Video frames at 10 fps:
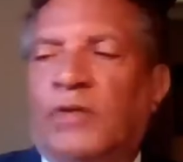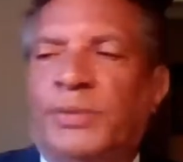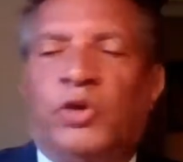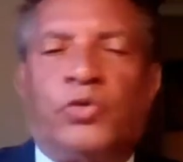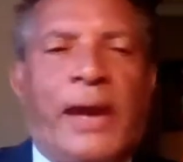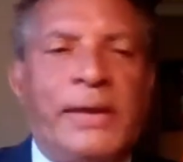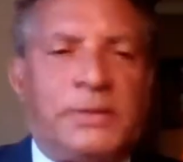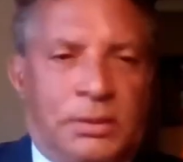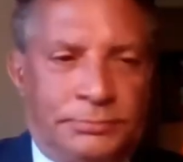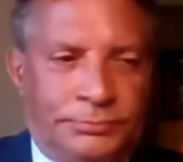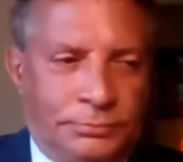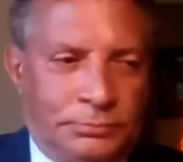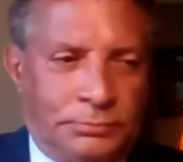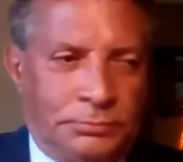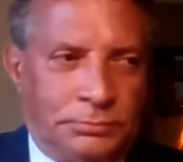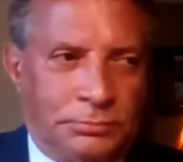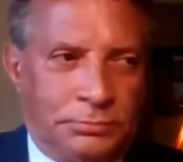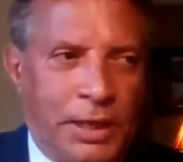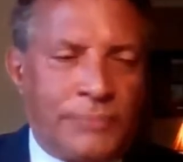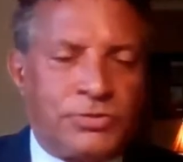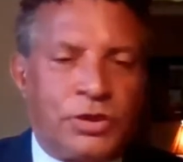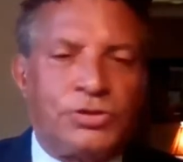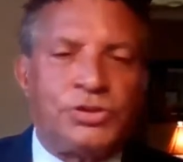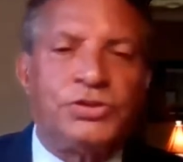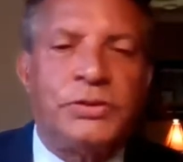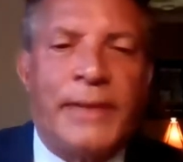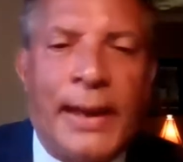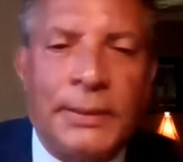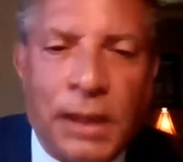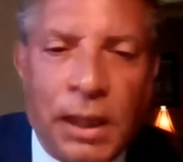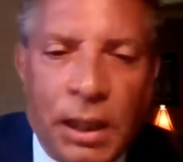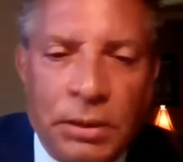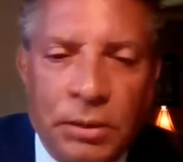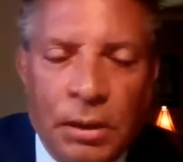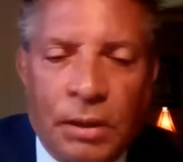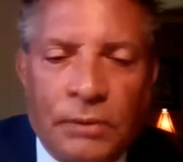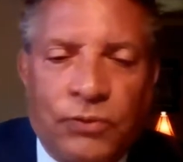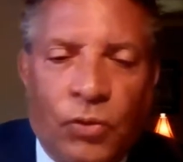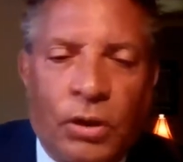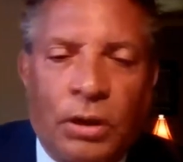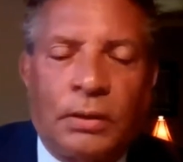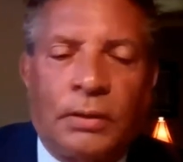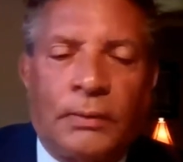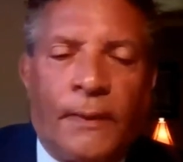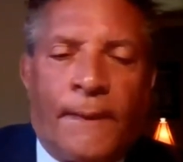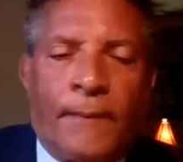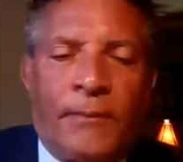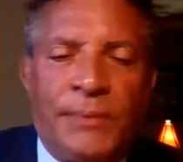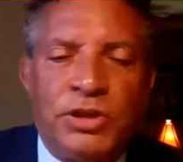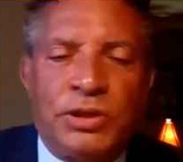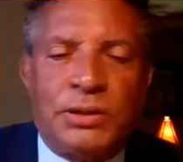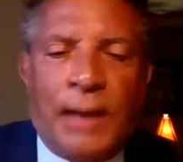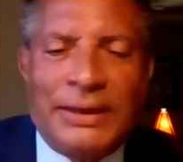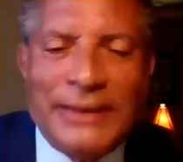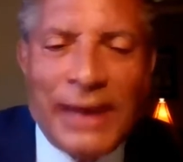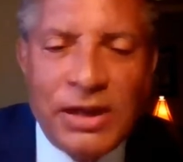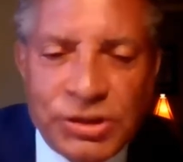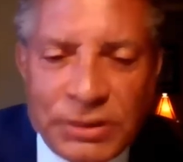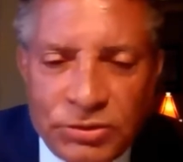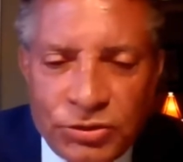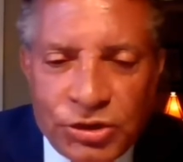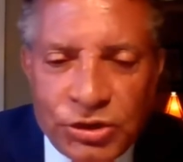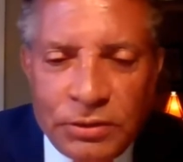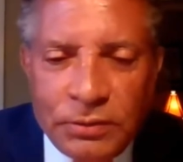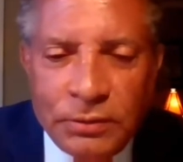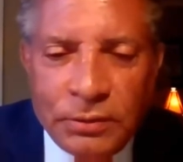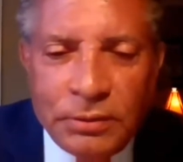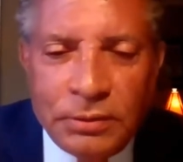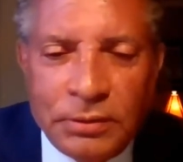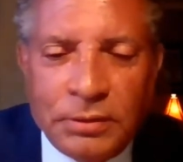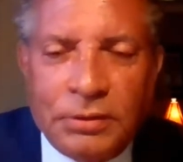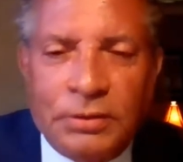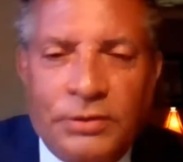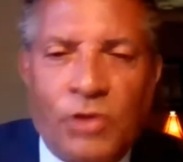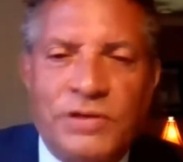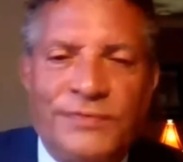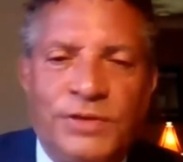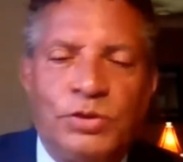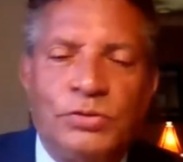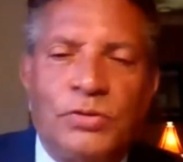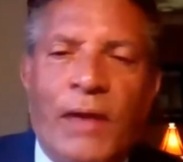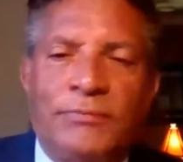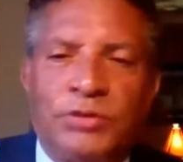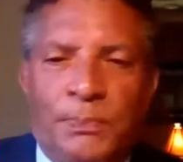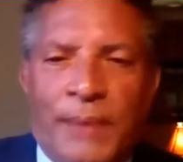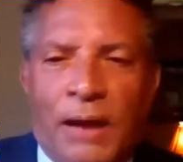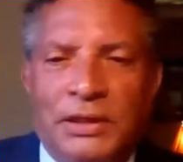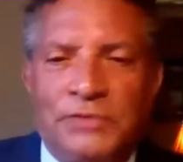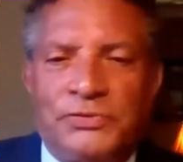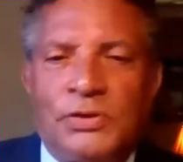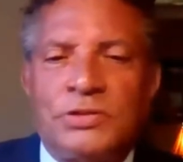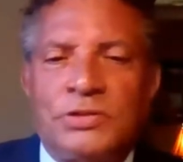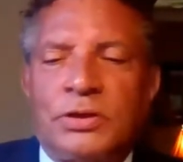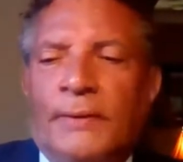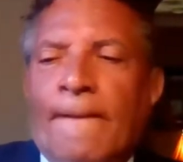it would be great to have churches do that, and for maybe denominations, those of you who have a little power and influence,